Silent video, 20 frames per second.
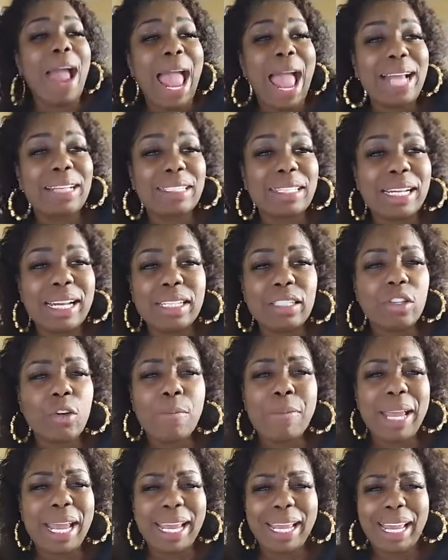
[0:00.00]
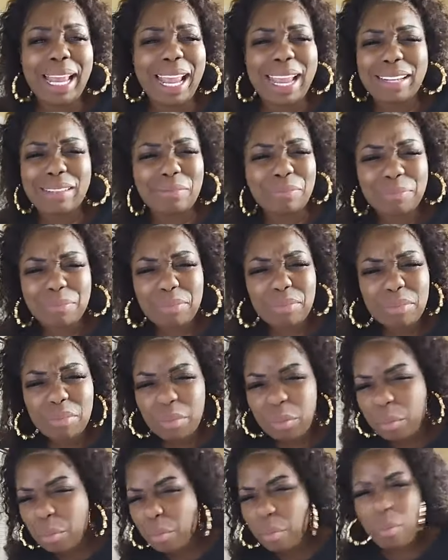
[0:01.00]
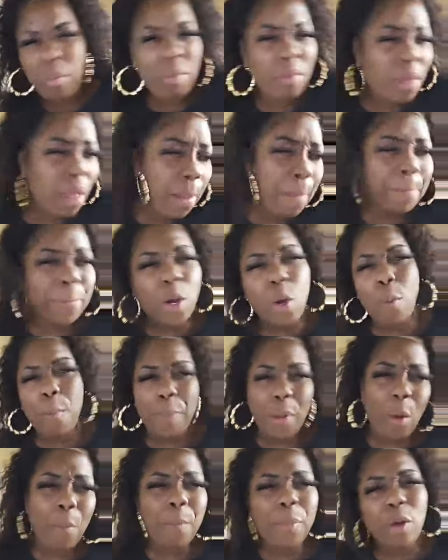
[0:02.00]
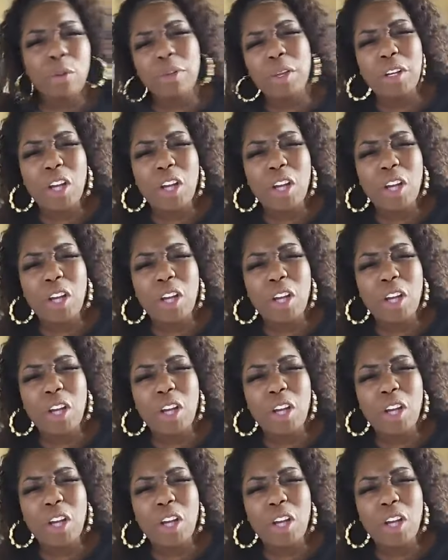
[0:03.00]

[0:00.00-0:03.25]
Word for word: accidents, you being hit. Boom, boom, boom.